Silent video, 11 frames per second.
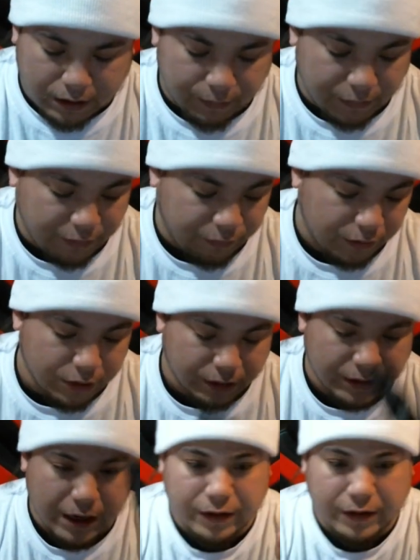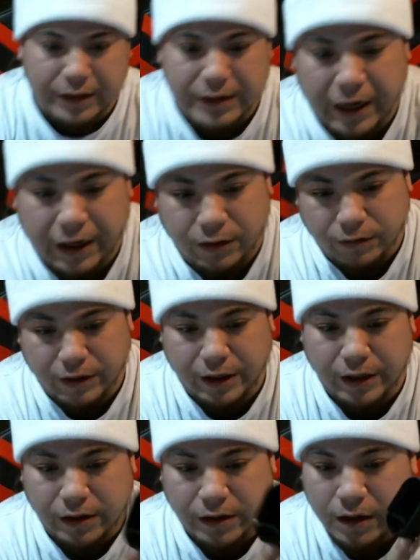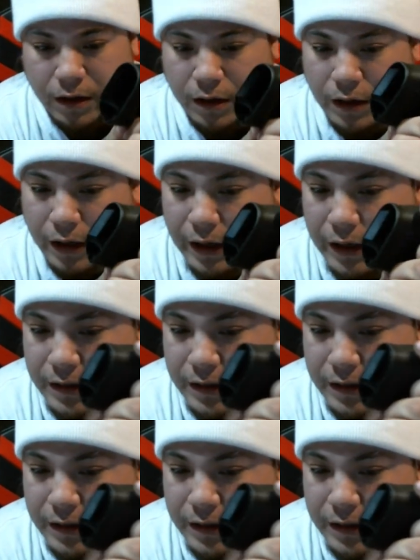if you look down at this handle right here, it is